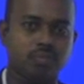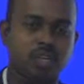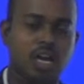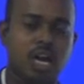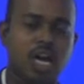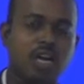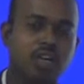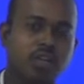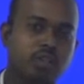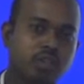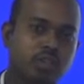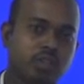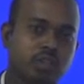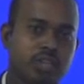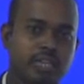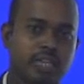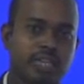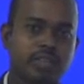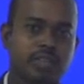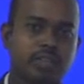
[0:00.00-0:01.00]
Already you know
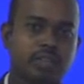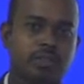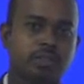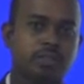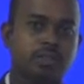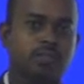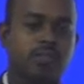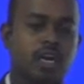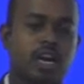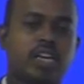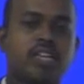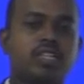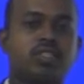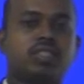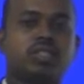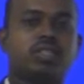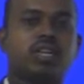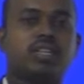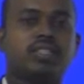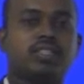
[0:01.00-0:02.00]
that any
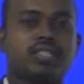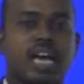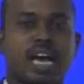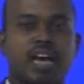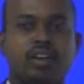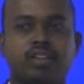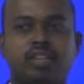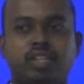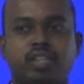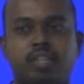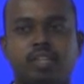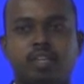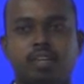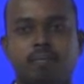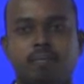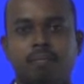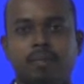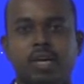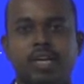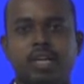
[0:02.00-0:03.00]
signal is having the
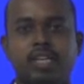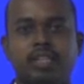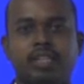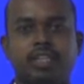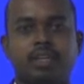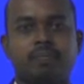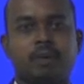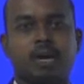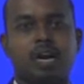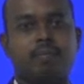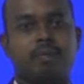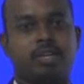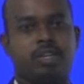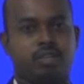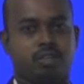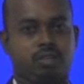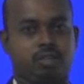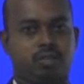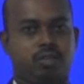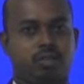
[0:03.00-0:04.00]
mainly three
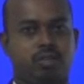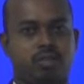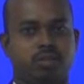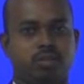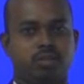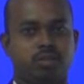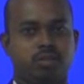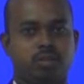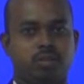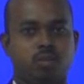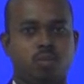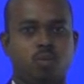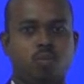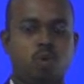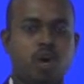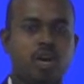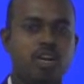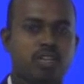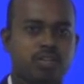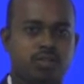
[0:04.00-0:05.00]
parameters.
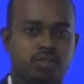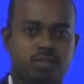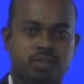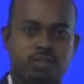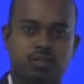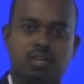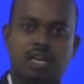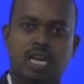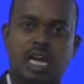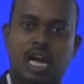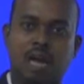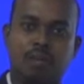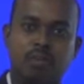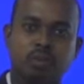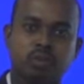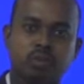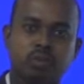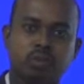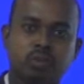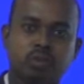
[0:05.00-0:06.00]
One is
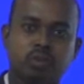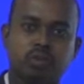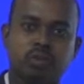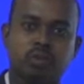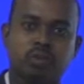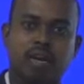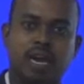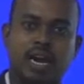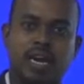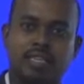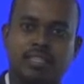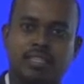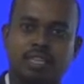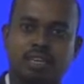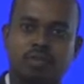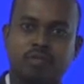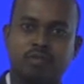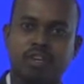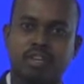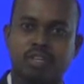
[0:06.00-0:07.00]
amplitude and
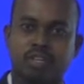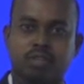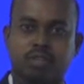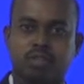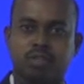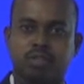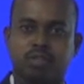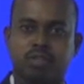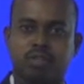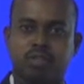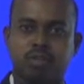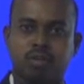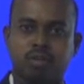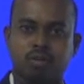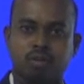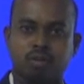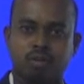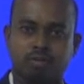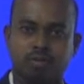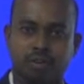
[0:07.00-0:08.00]
second one is
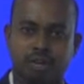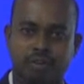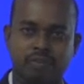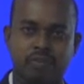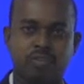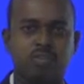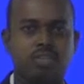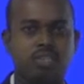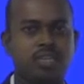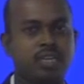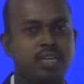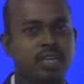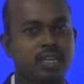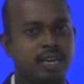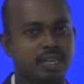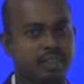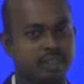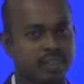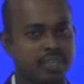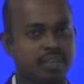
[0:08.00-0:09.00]
frequency
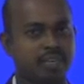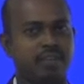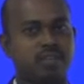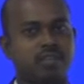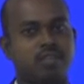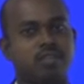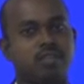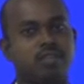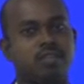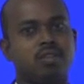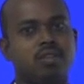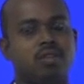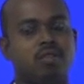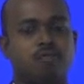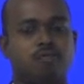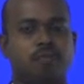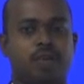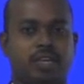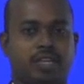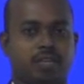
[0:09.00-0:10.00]
and third one is
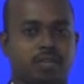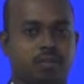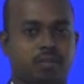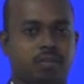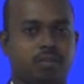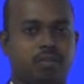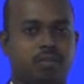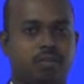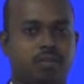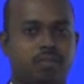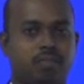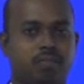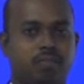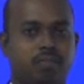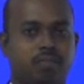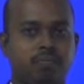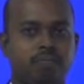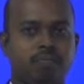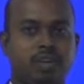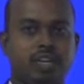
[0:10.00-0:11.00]
phase.
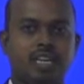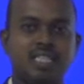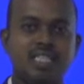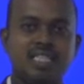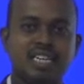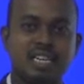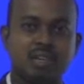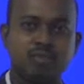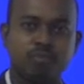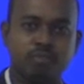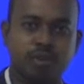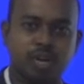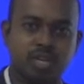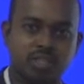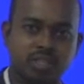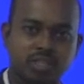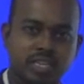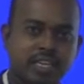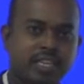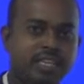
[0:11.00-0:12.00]
In that
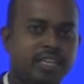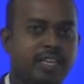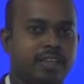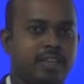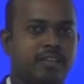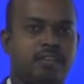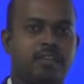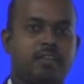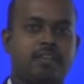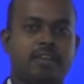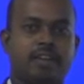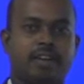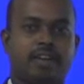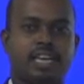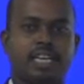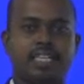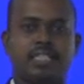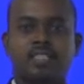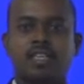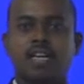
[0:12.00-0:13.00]
first technique
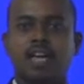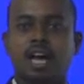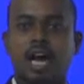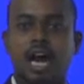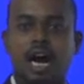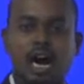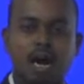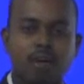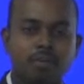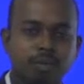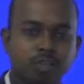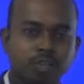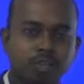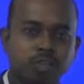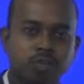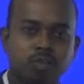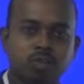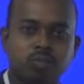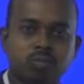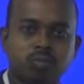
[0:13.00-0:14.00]
is
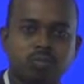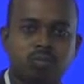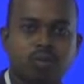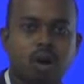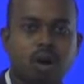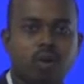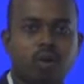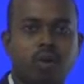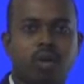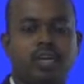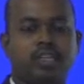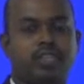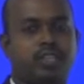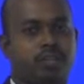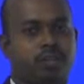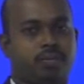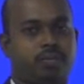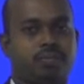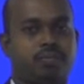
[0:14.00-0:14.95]
amplitude modulation.